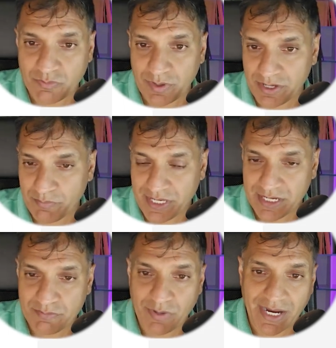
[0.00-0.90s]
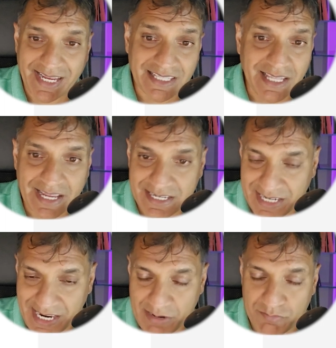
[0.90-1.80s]
be it by client
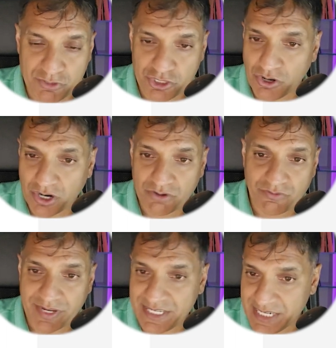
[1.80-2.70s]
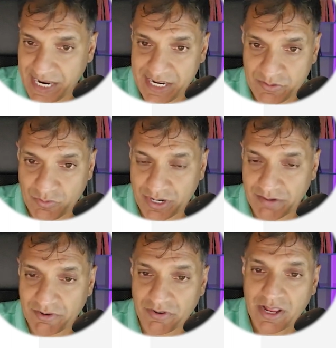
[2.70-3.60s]
name, geography, date, whatever.